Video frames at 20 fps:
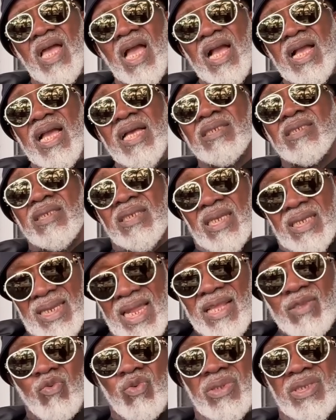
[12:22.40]
I can say
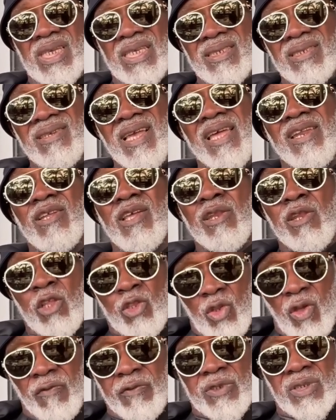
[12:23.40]
that with a, a
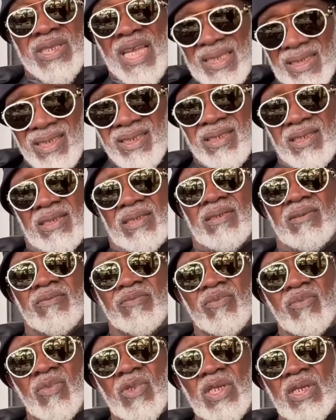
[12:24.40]
lot of certainty.
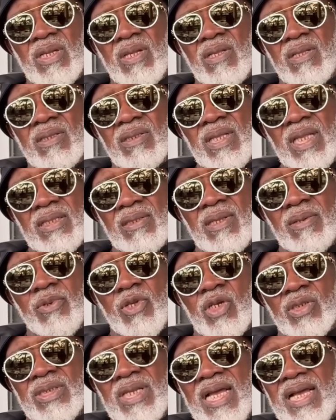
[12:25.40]
That
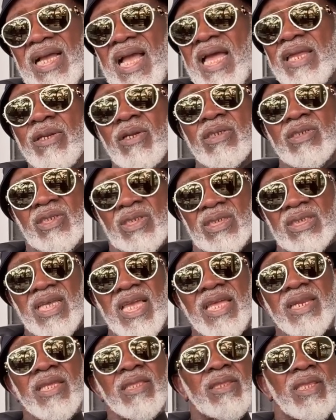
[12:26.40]
because so I, this, I don't
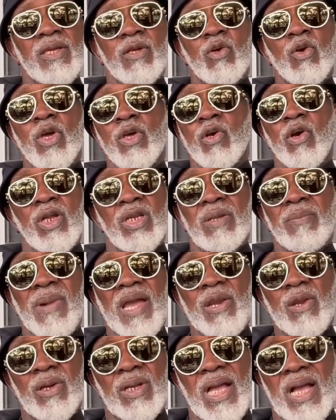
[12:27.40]
see anything going on in
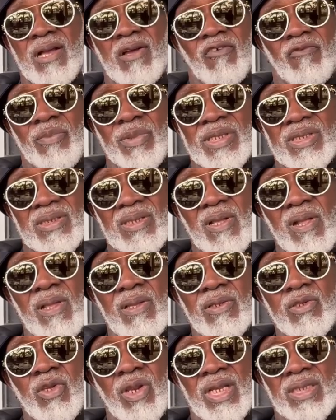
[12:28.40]
my local government.
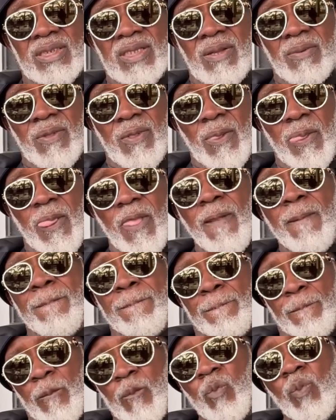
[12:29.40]
So you this project me? you're
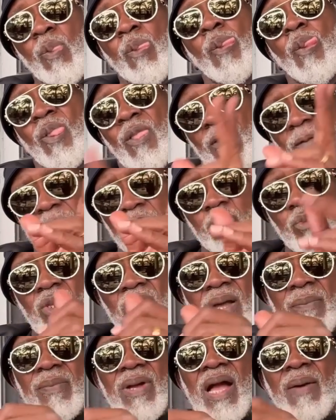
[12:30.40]
talking about is a federal
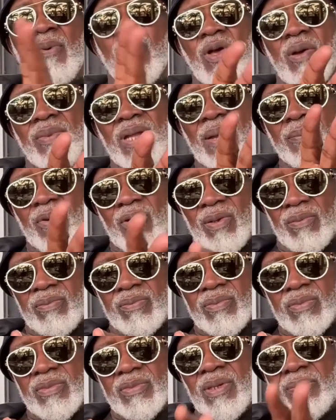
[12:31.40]
government I'm, I'm project I'm, you
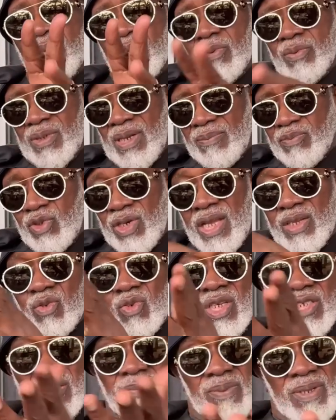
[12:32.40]
are. I'm, trying
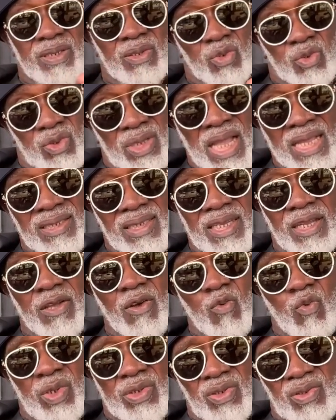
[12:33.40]
to explain to you, answer
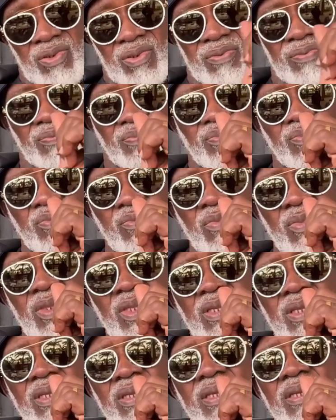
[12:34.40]
your question. Okay.
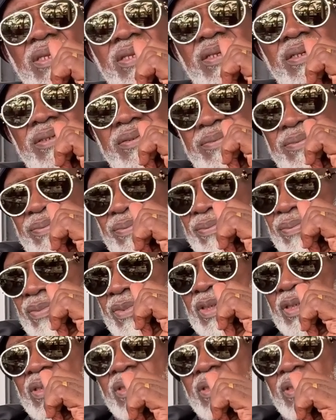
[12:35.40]
Mm.